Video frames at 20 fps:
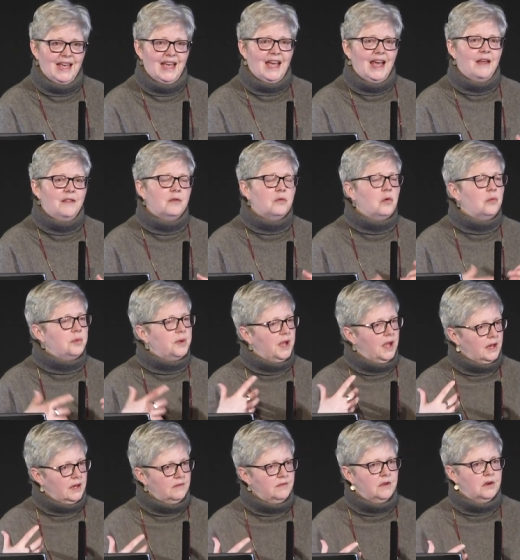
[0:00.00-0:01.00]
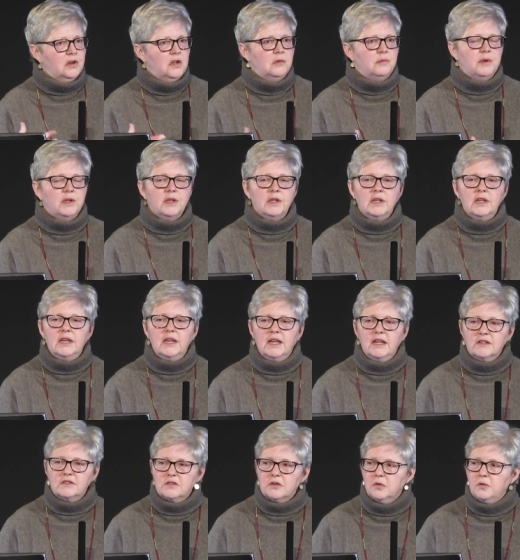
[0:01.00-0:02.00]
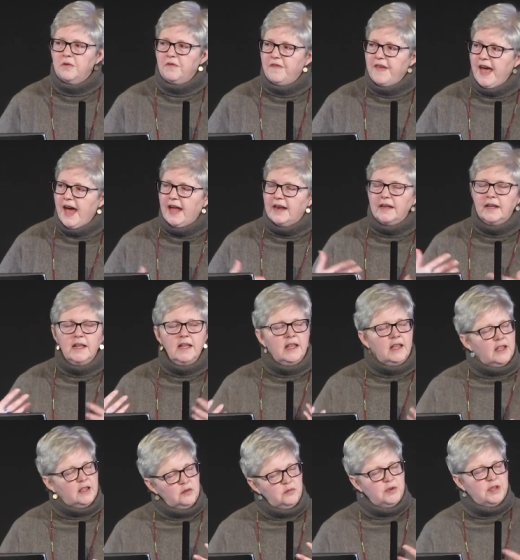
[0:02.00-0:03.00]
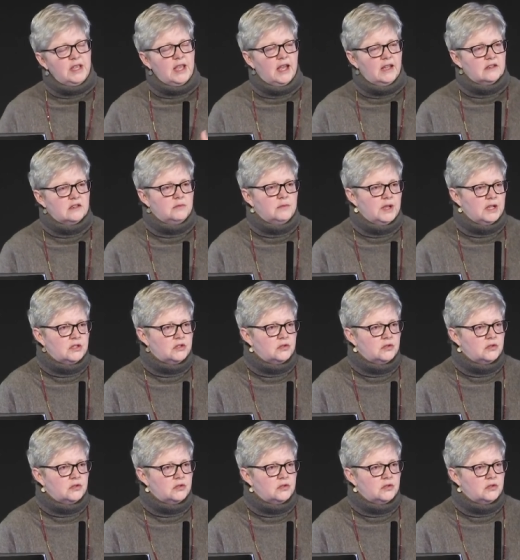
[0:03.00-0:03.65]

and there won't be any variability. And so with that, he began to make